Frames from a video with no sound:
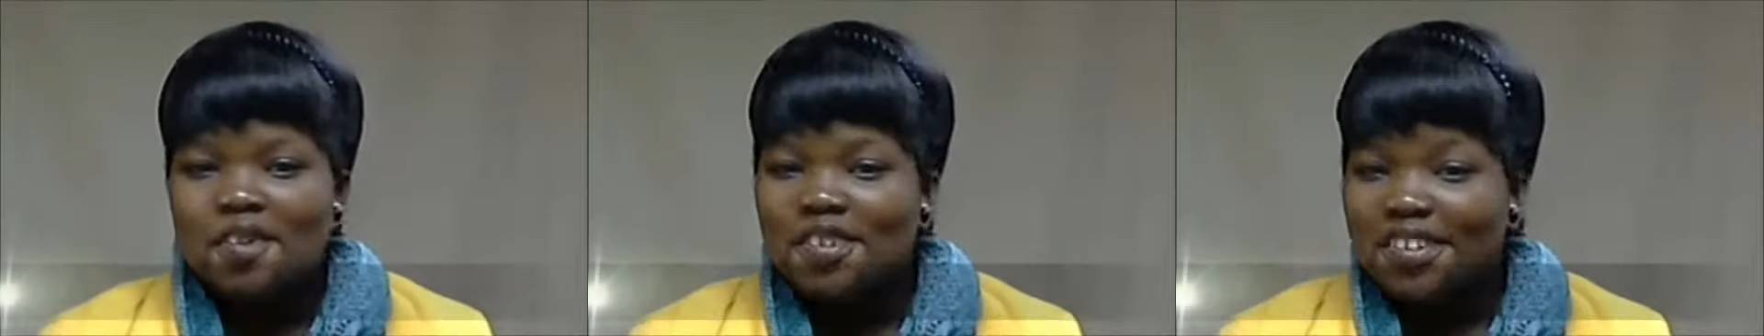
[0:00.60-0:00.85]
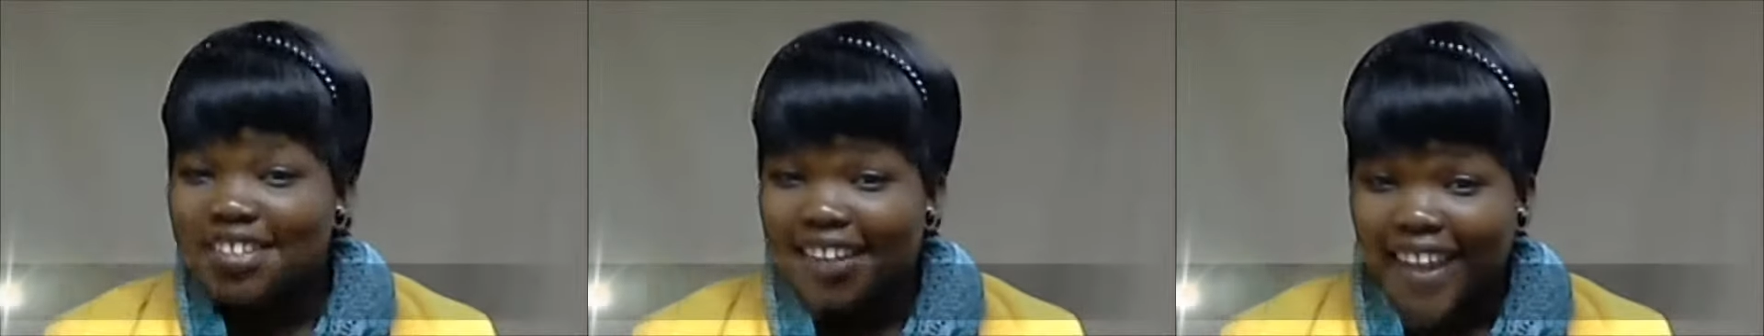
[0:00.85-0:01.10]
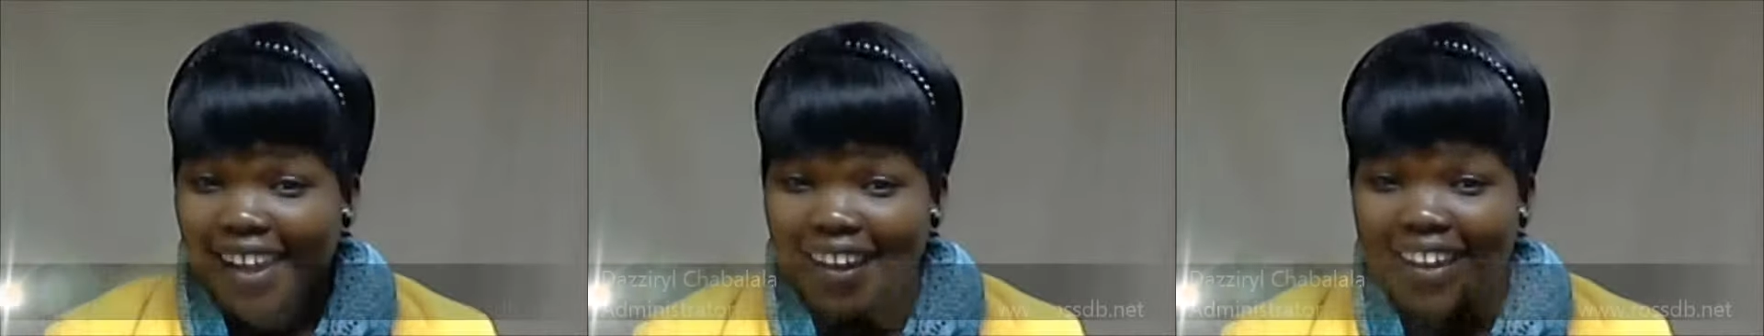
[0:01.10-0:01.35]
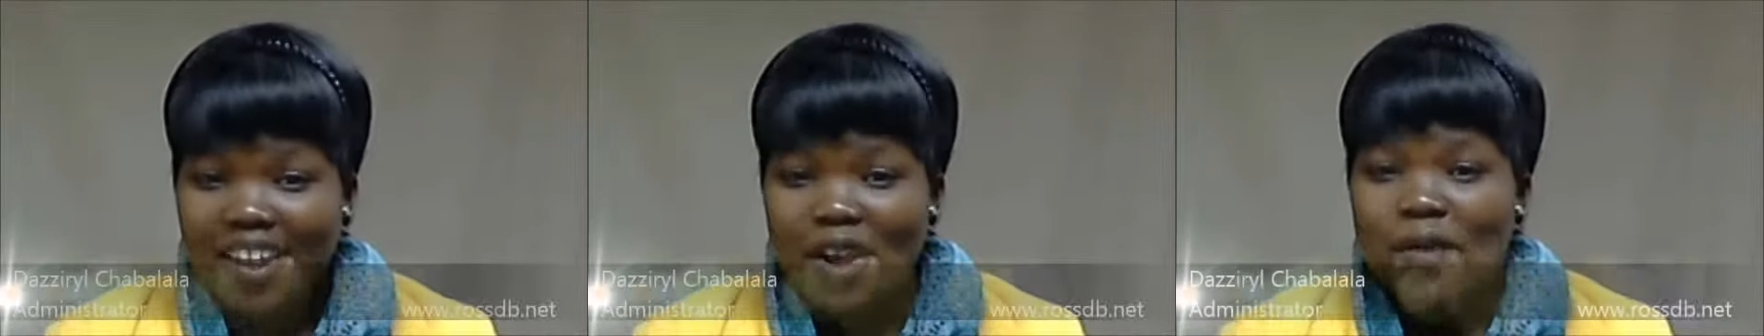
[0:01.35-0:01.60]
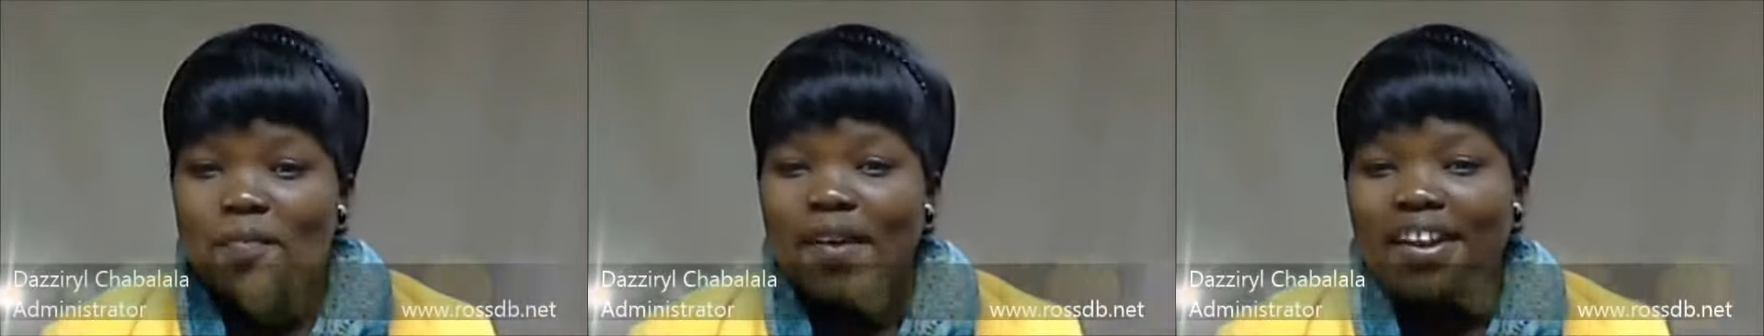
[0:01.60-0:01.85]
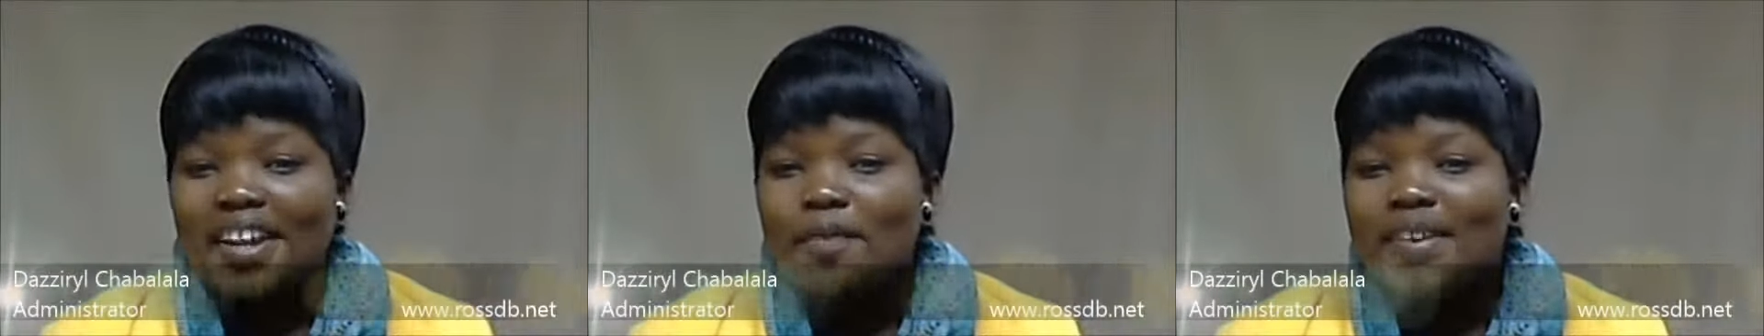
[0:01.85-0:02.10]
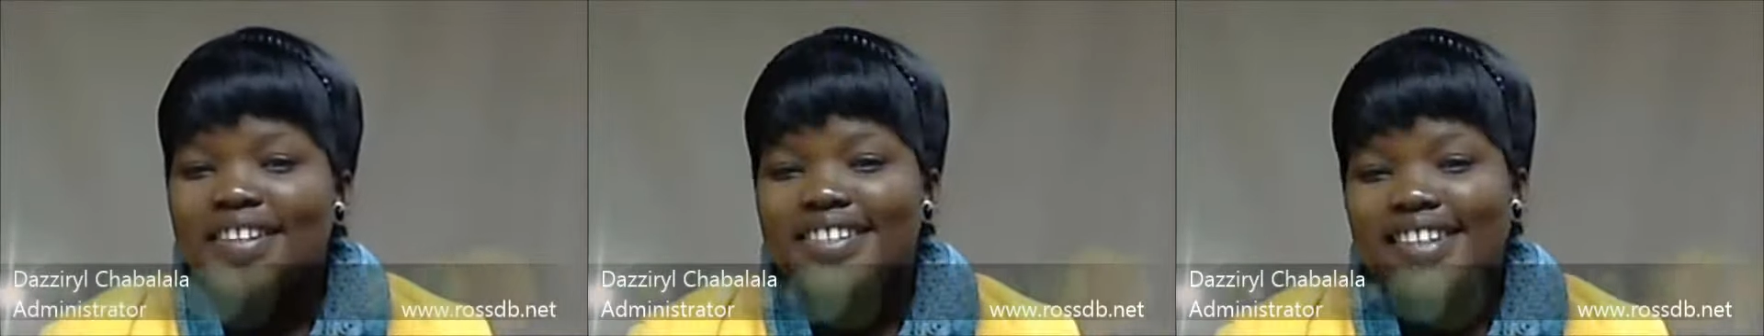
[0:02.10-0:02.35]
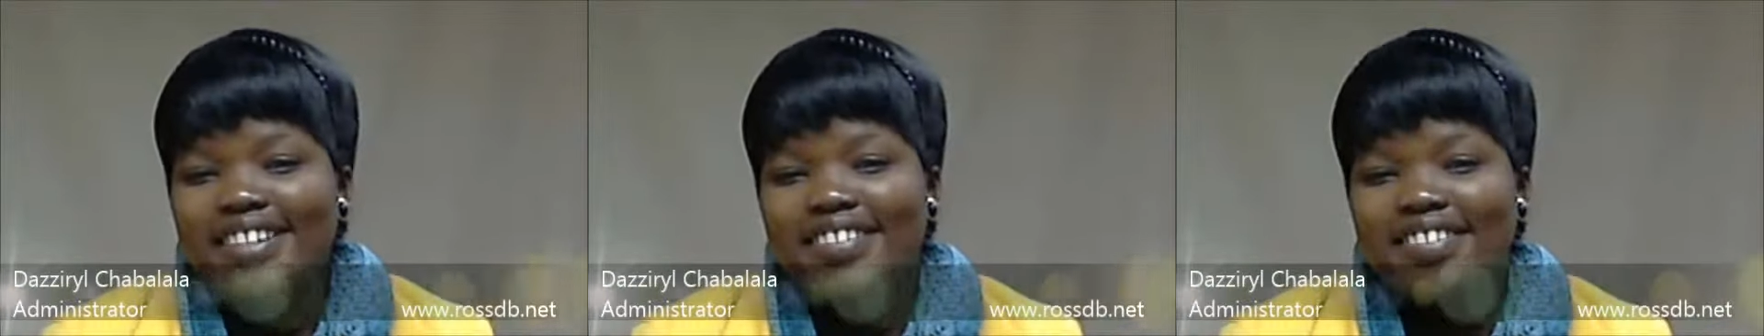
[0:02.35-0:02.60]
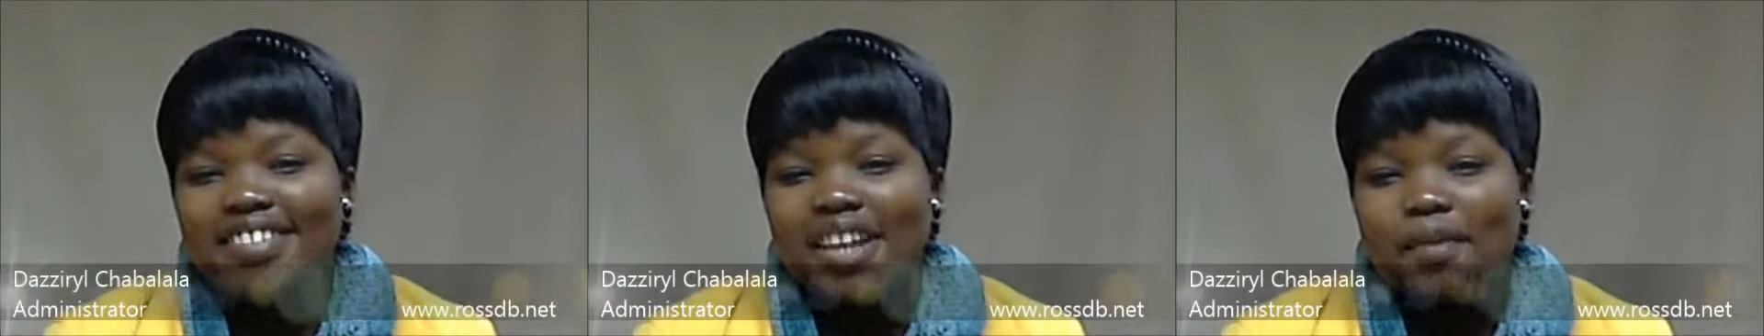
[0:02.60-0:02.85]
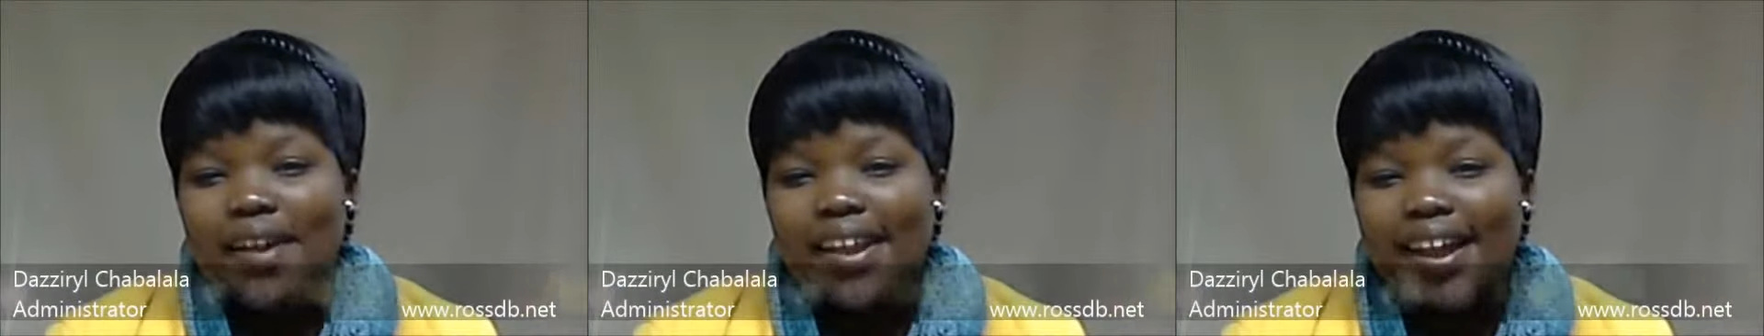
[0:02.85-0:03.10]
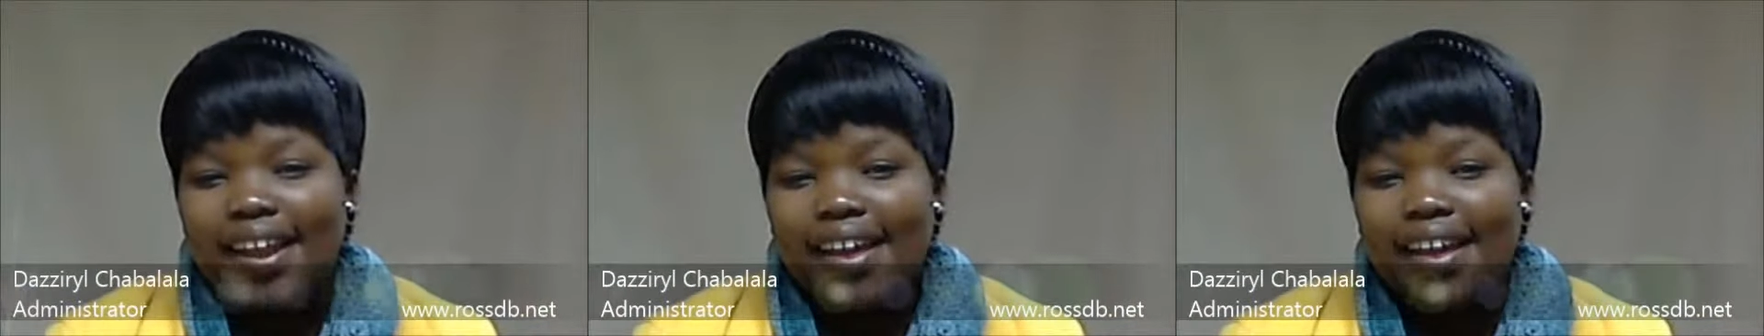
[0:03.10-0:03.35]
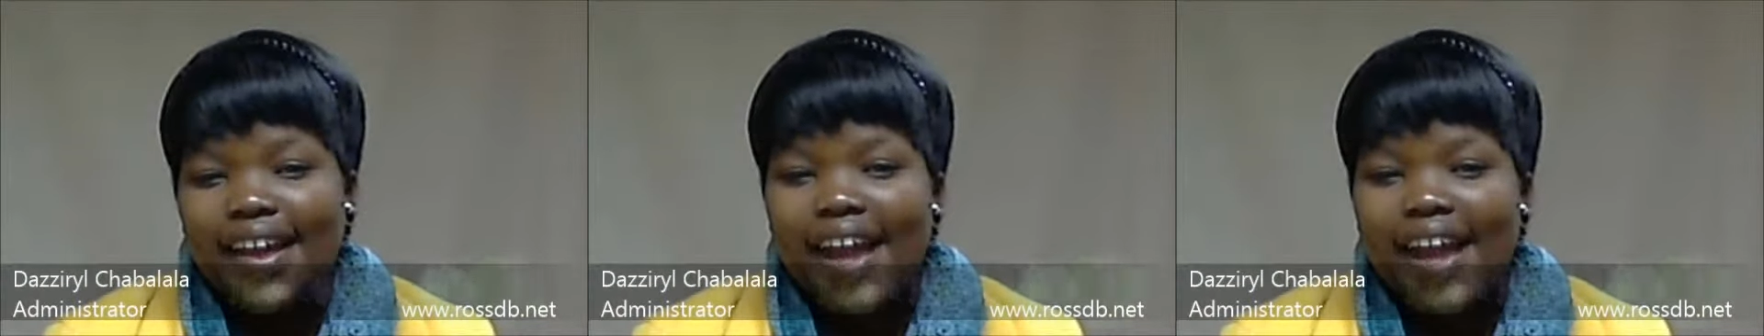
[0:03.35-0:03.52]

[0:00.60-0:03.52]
Good day. My name is Dazziryl Chabalala.